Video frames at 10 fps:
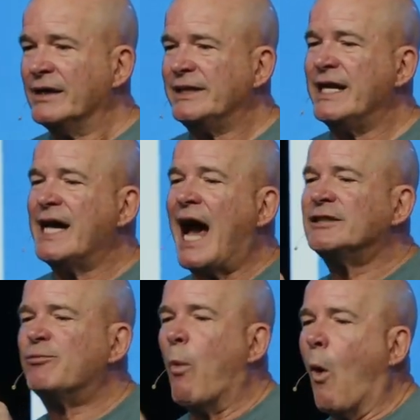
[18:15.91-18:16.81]
See,
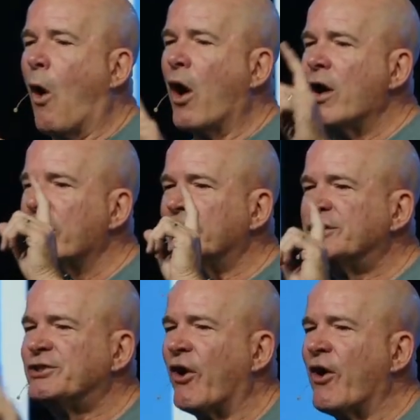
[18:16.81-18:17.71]
God's more
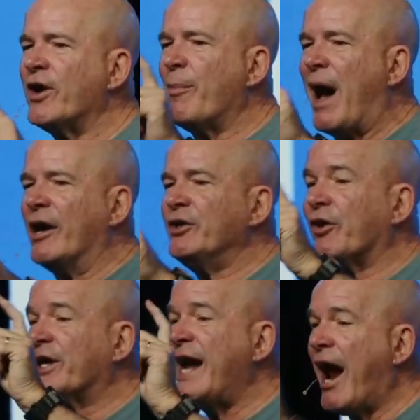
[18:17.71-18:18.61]
concerned about
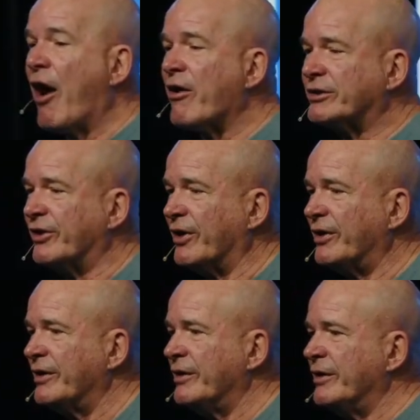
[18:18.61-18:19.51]
your character